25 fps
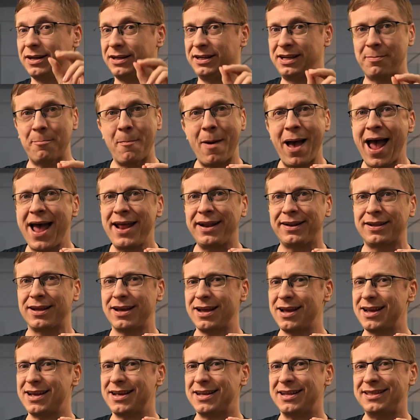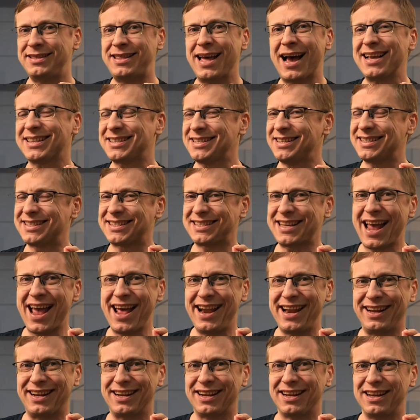Demand doesn't
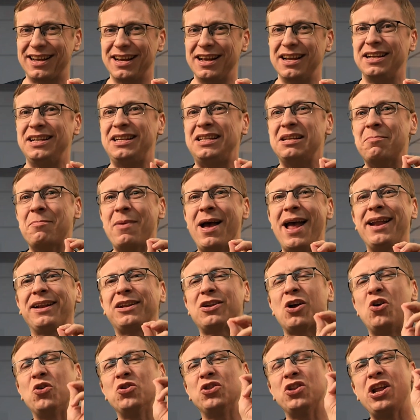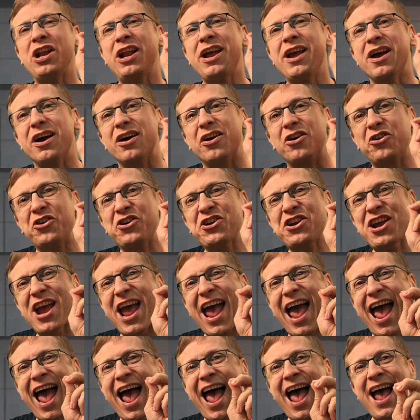set it. Demand only
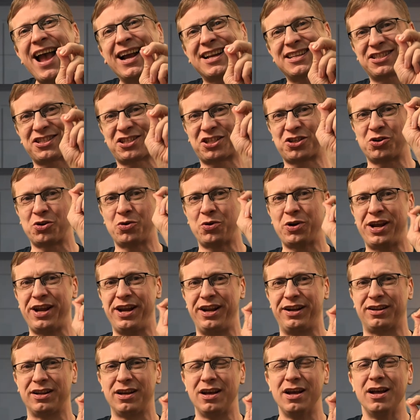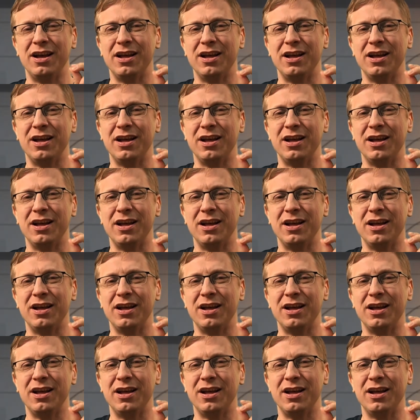reacts to it.